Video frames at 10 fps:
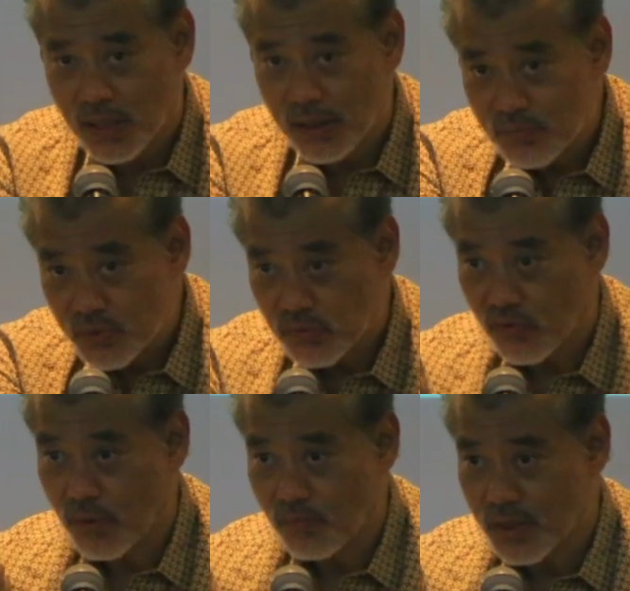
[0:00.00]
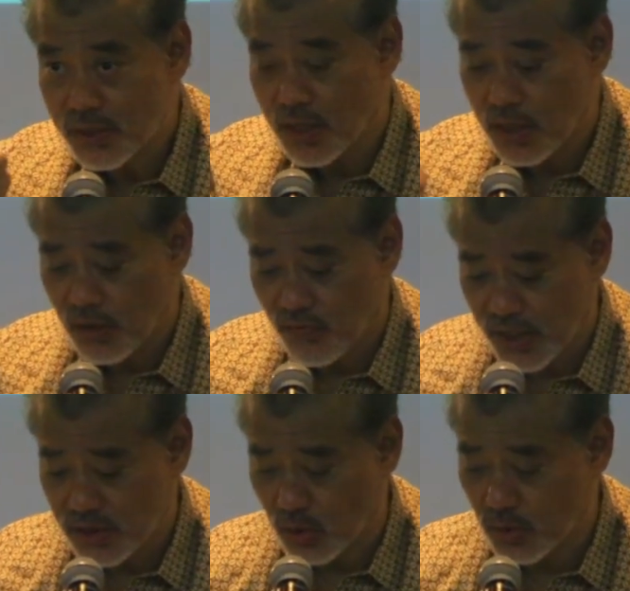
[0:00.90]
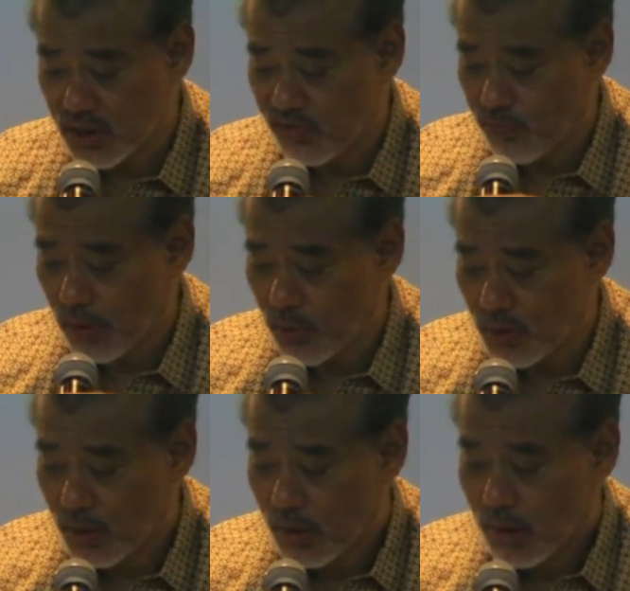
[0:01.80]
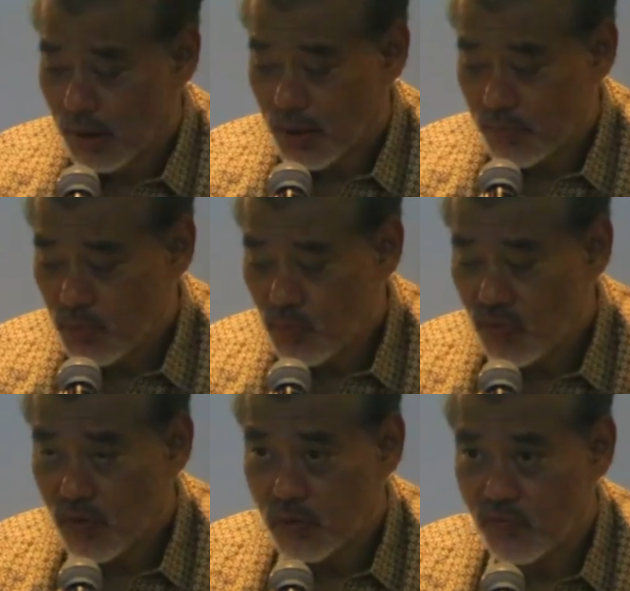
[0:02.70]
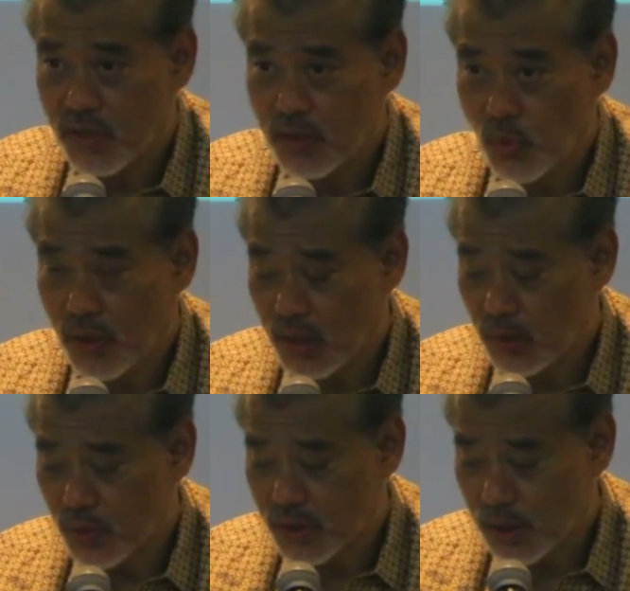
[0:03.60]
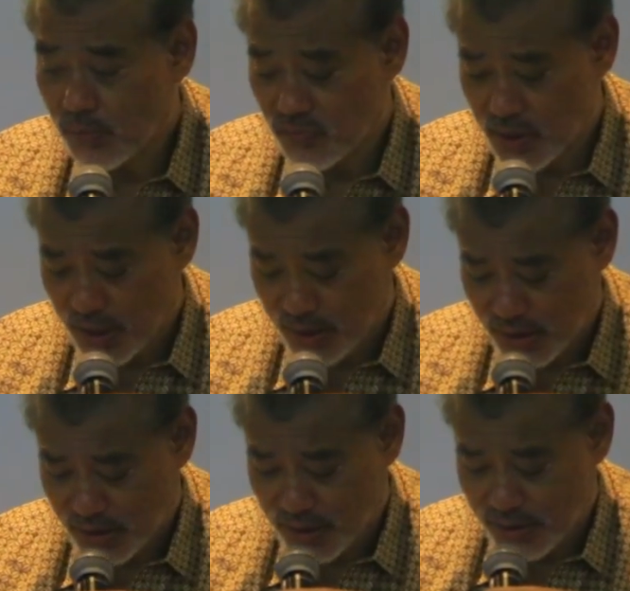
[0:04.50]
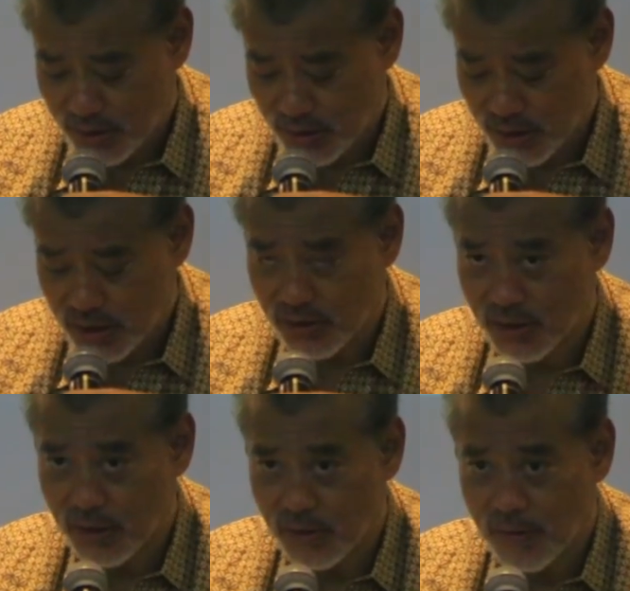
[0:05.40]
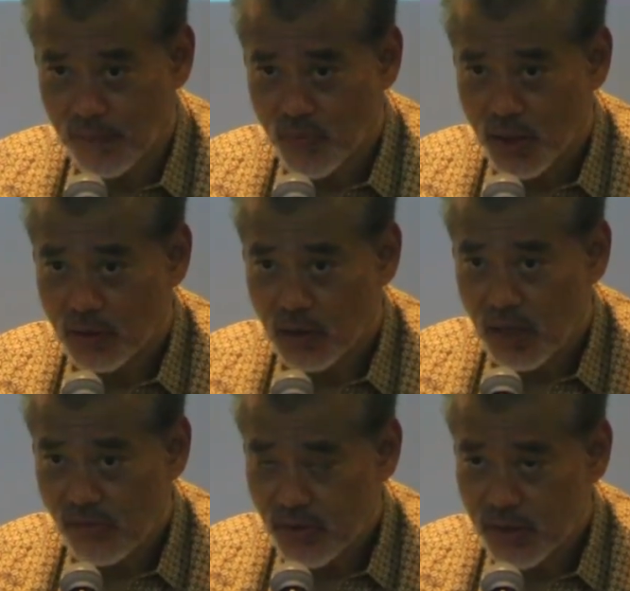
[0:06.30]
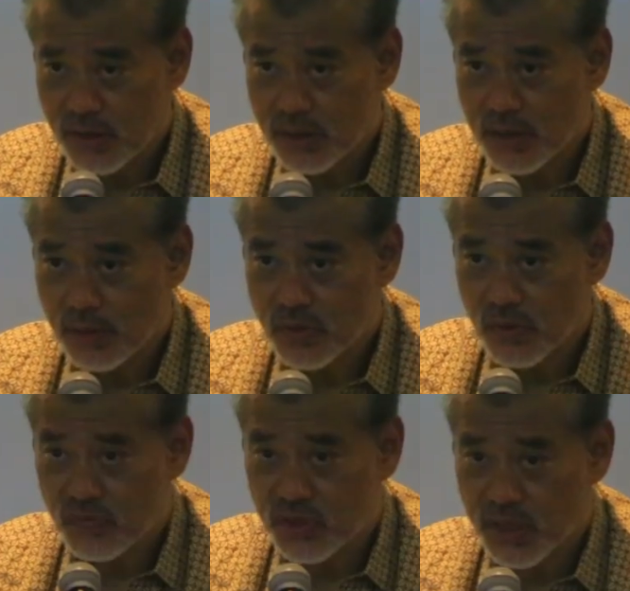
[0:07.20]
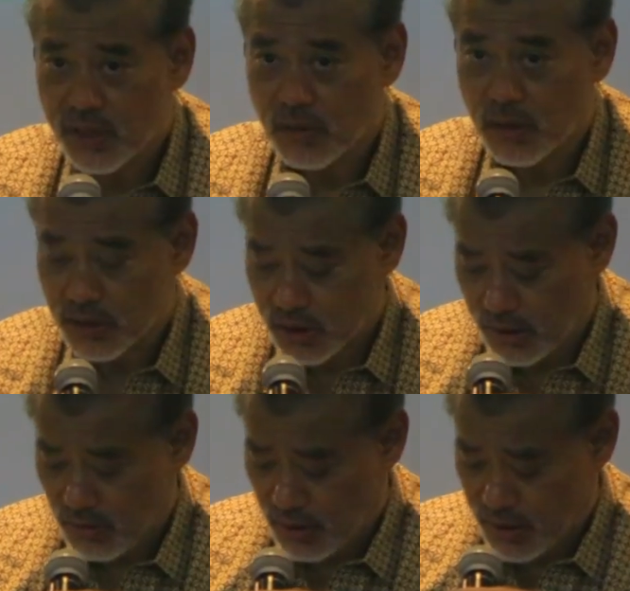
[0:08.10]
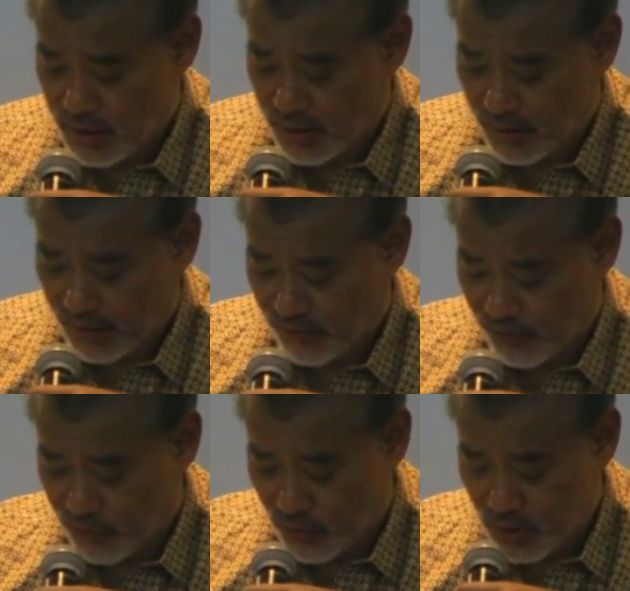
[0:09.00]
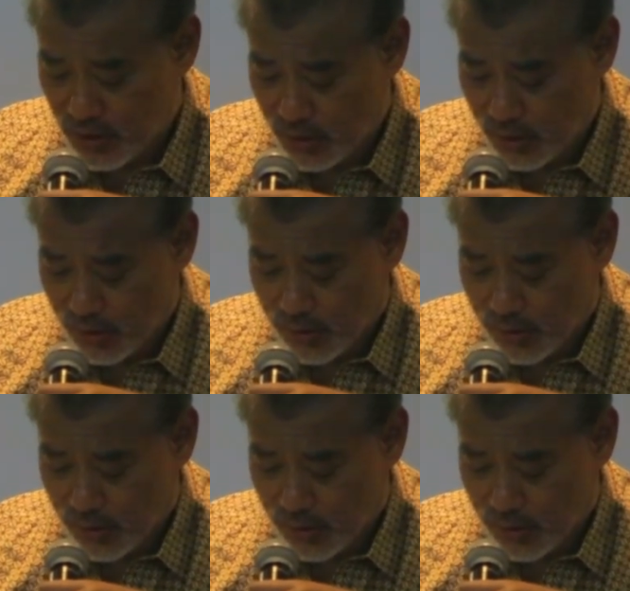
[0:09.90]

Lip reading: comes from this kind of exclusive power. Let me move on very quickly with some of the other slides in this regard. Now, Africa's terms of trade generally have fallen,